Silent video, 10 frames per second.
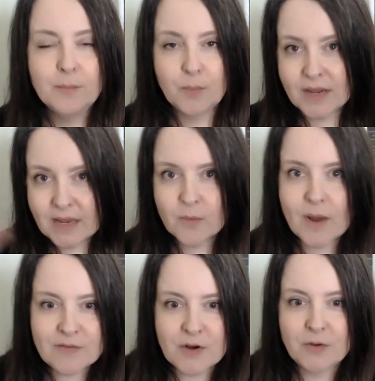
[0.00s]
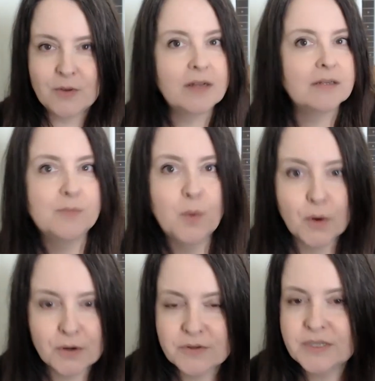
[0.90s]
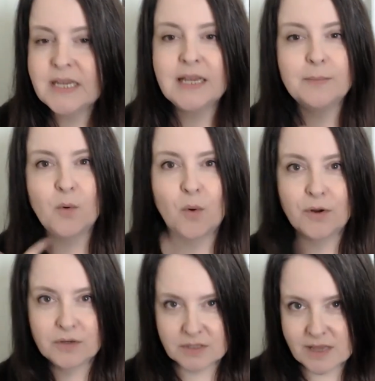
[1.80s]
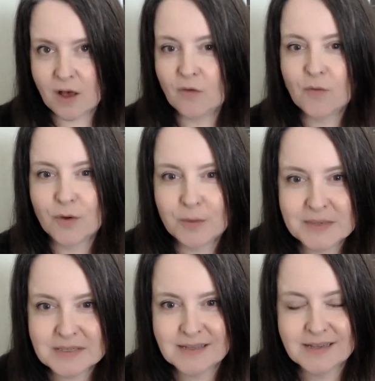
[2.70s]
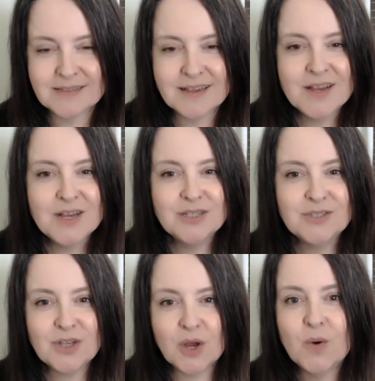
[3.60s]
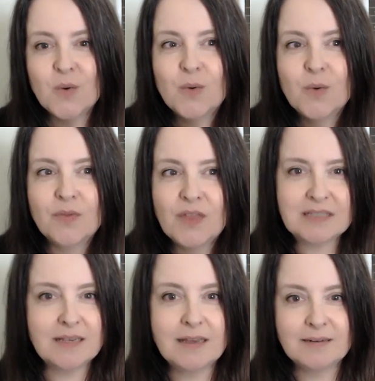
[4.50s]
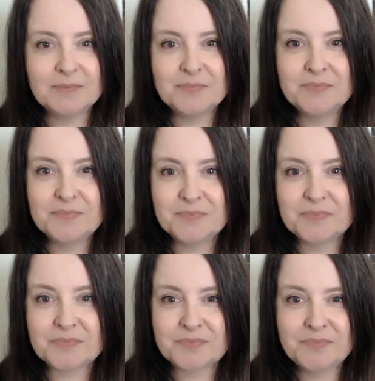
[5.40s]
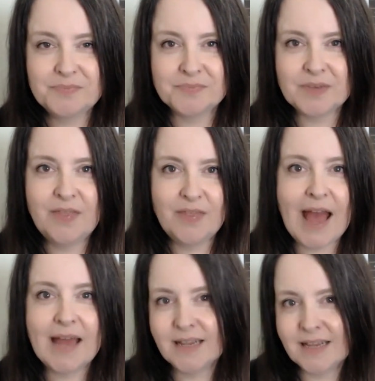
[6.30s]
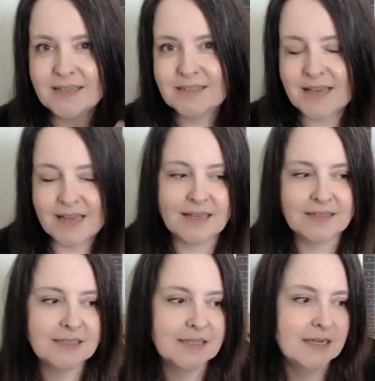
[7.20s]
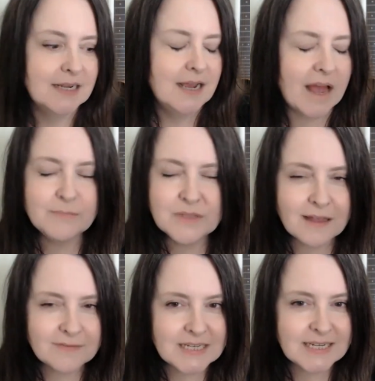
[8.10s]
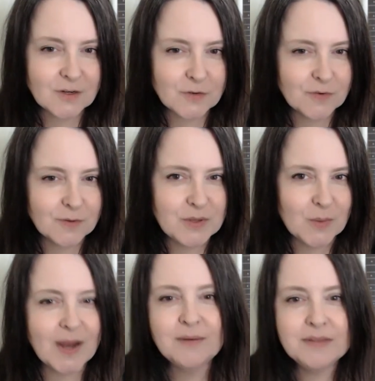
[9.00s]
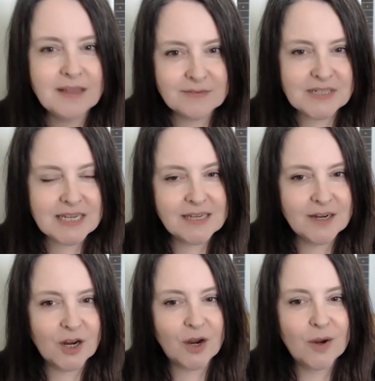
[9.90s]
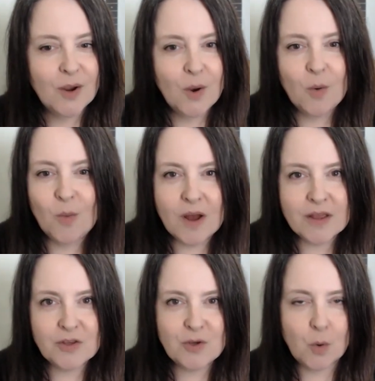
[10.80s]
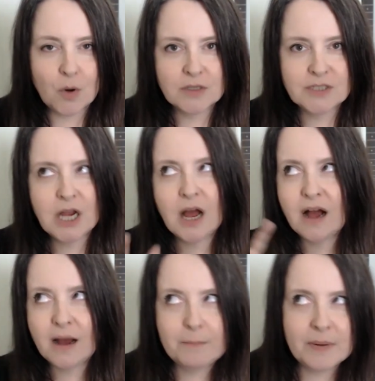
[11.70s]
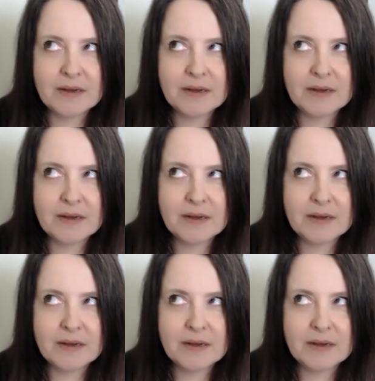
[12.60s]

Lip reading: bring in revenue. You got to support your team or yourself or your business. So that's it. That is it. I would love to hear from you. I would love to hear what your top